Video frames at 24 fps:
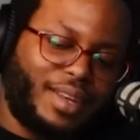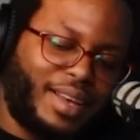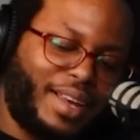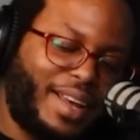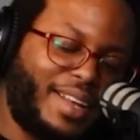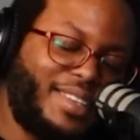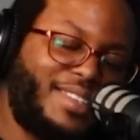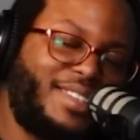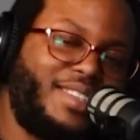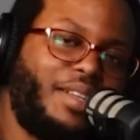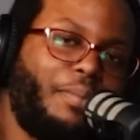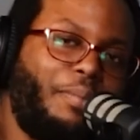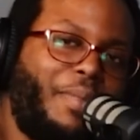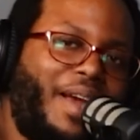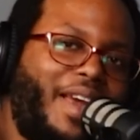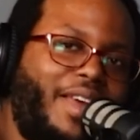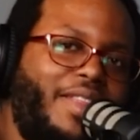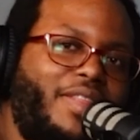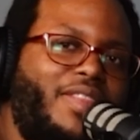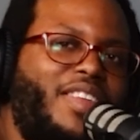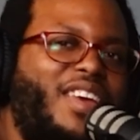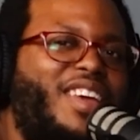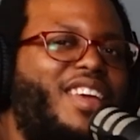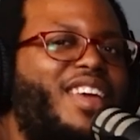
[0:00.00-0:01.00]
It's the
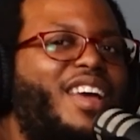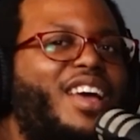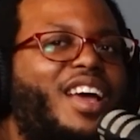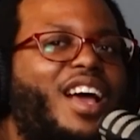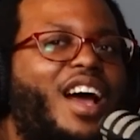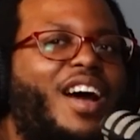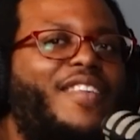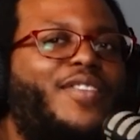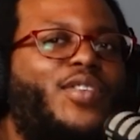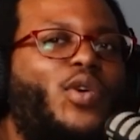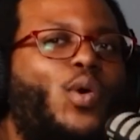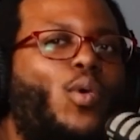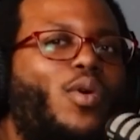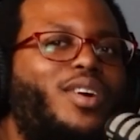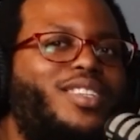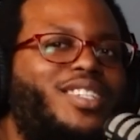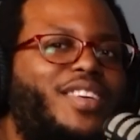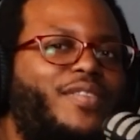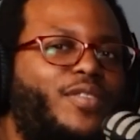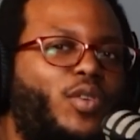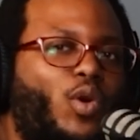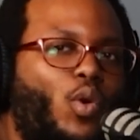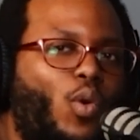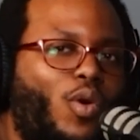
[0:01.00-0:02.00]
main thing. Of course,
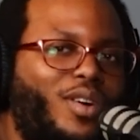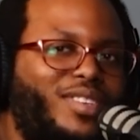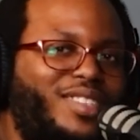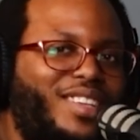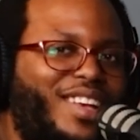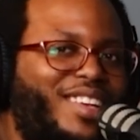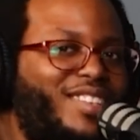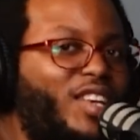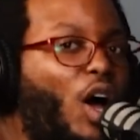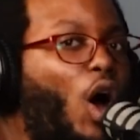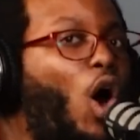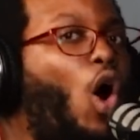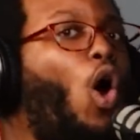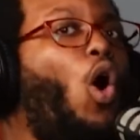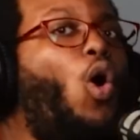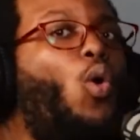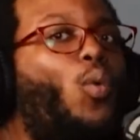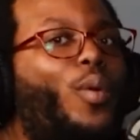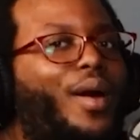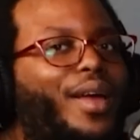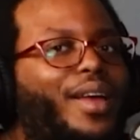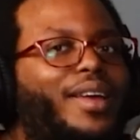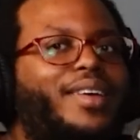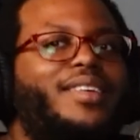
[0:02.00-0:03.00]
of course, as
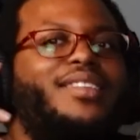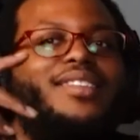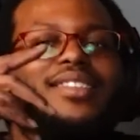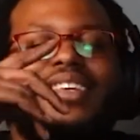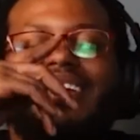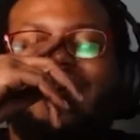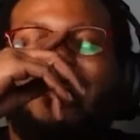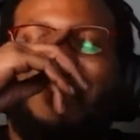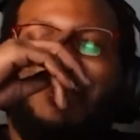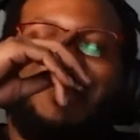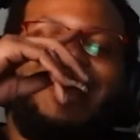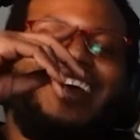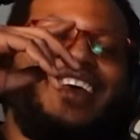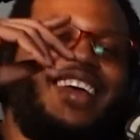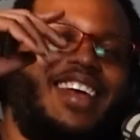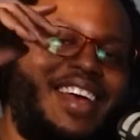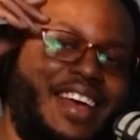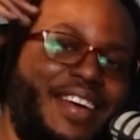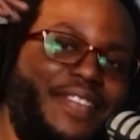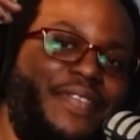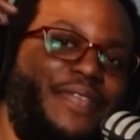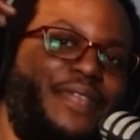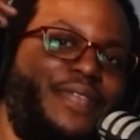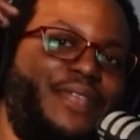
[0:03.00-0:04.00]
always,
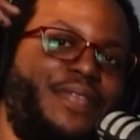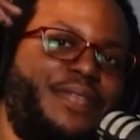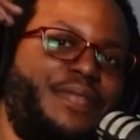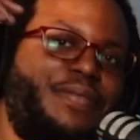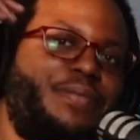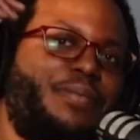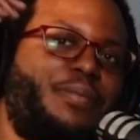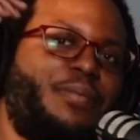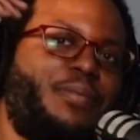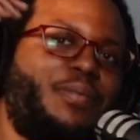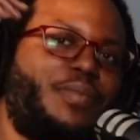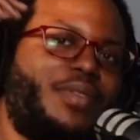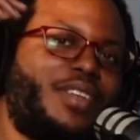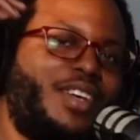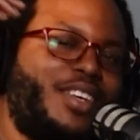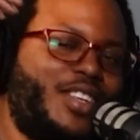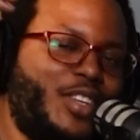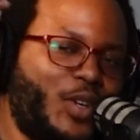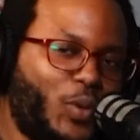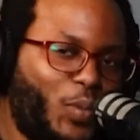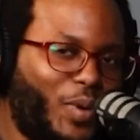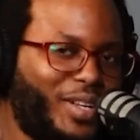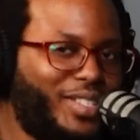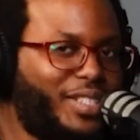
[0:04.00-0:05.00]
if
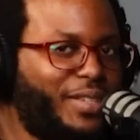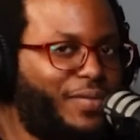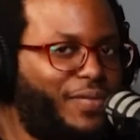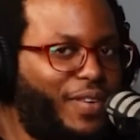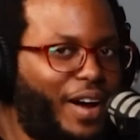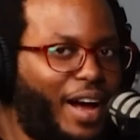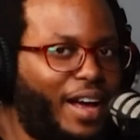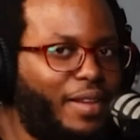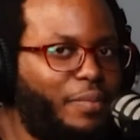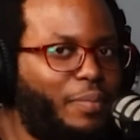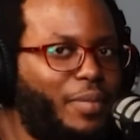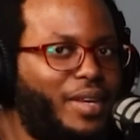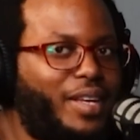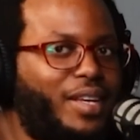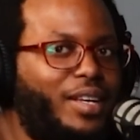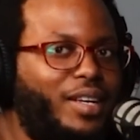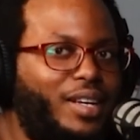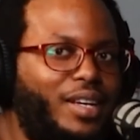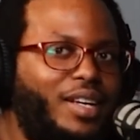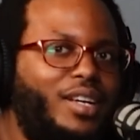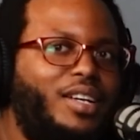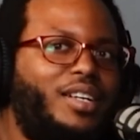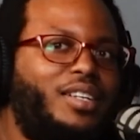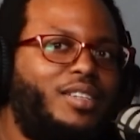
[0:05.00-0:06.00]
you want to find me,
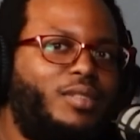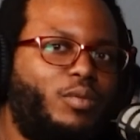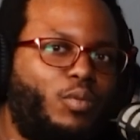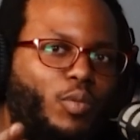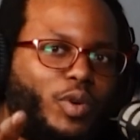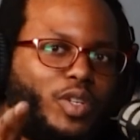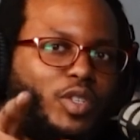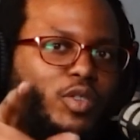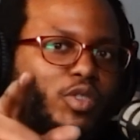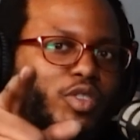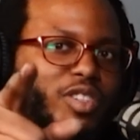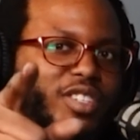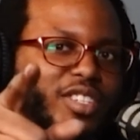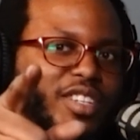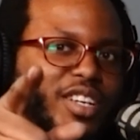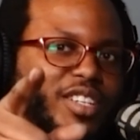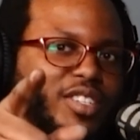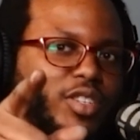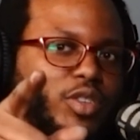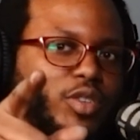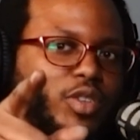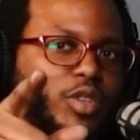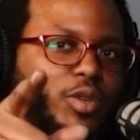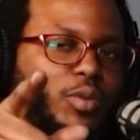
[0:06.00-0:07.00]
would you
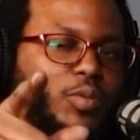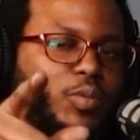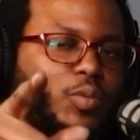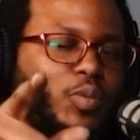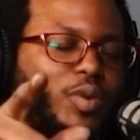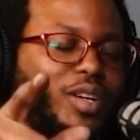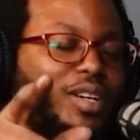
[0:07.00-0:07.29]
suggest you do?